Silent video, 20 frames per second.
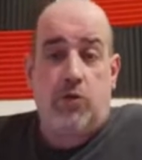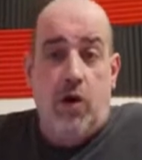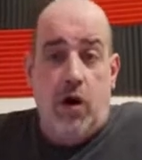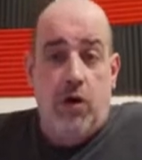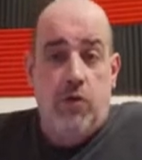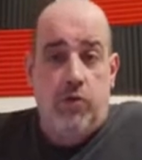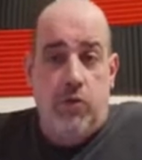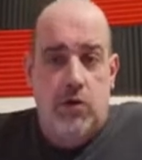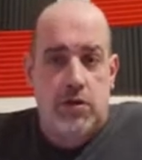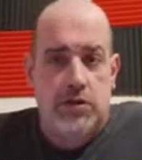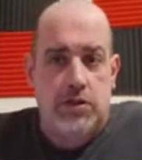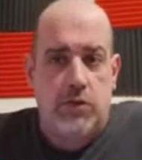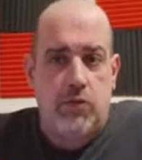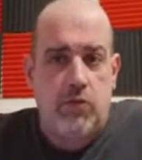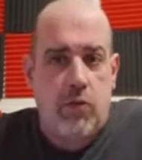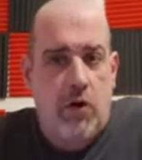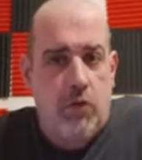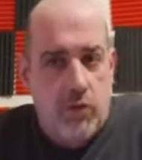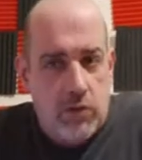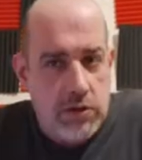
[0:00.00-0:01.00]
why was it?
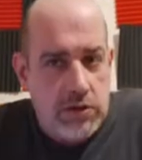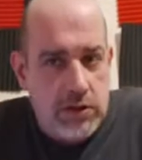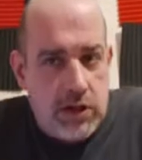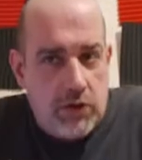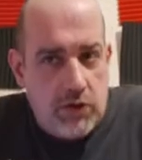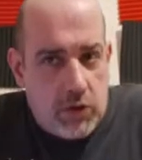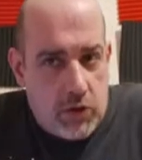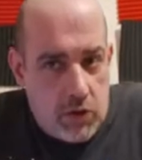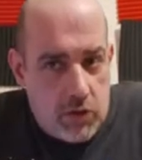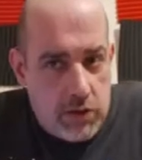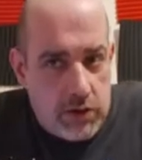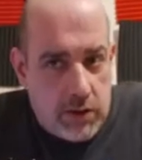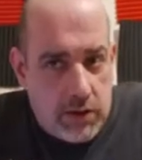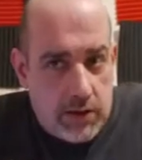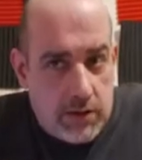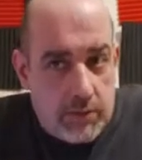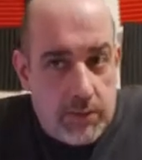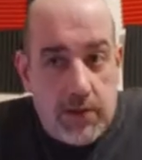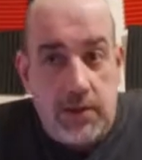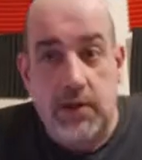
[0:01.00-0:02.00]
What was so good at
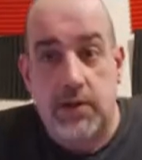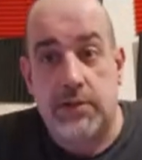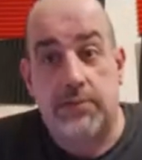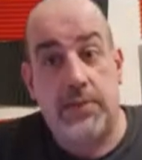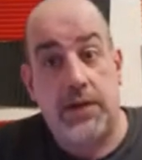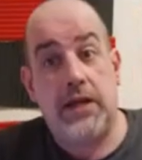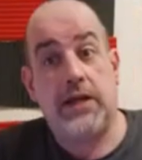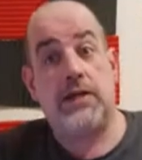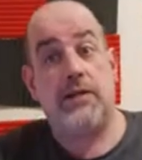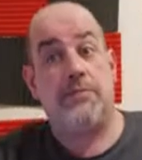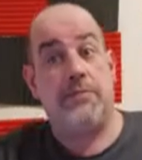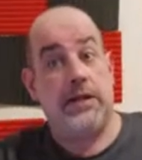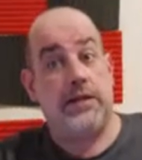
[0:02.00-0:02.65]
them as being a